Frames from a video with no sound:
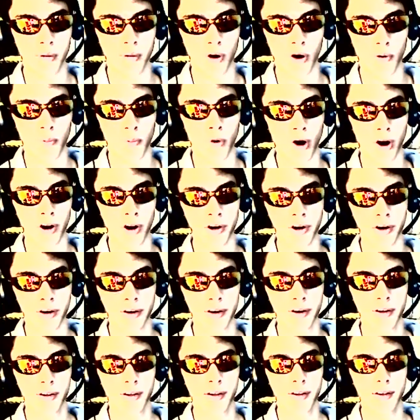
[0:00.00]
pour
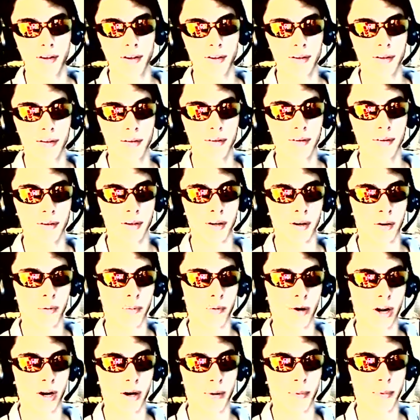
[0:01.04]
water in a
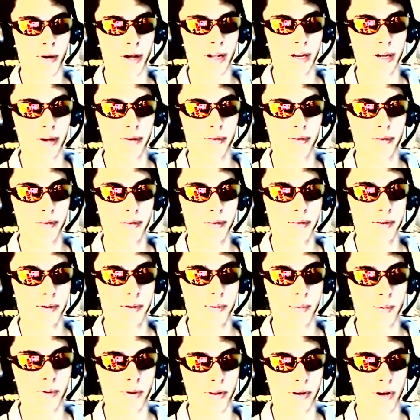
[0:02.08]
water bottle,
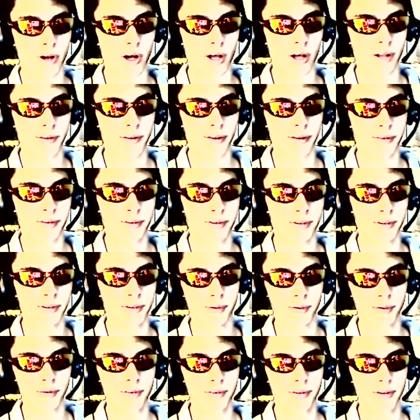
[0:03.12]
well, the cause is
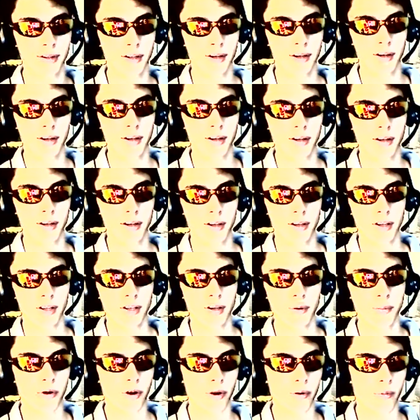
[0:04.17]
you
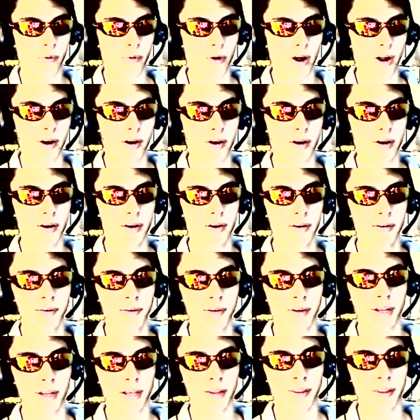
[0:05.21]
poured water,
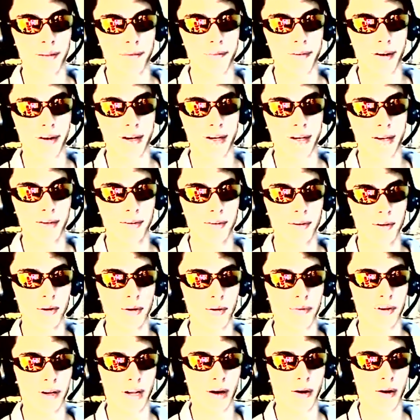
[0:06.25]
and the effect is
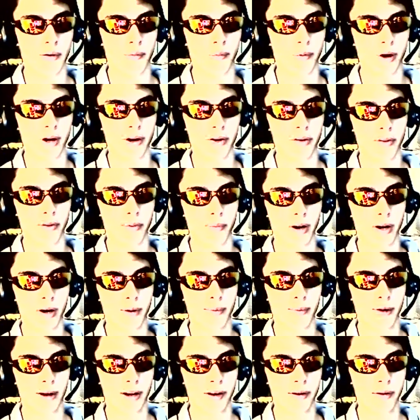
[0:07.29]
you now have water in the
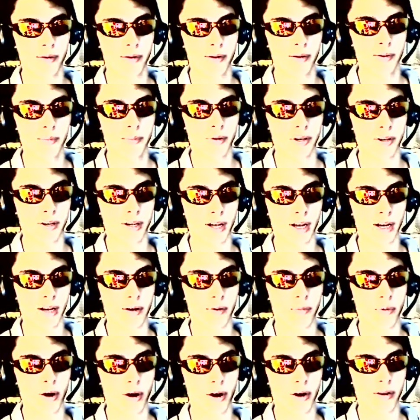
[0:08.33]
water bottle, but you can't
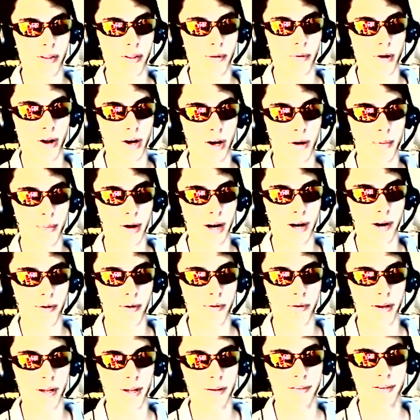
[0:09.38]
get water in the water
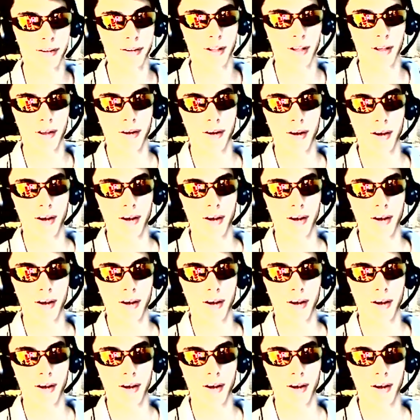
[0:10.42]
bottle unless